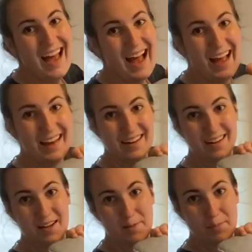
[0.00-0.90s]
I
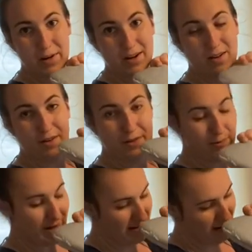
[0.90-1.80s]
can put it all the
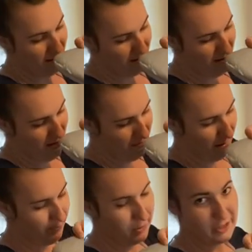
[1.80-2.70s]
way down by
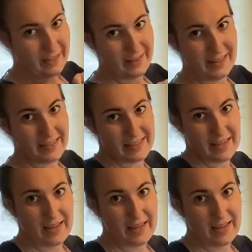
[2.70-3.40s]
pushing this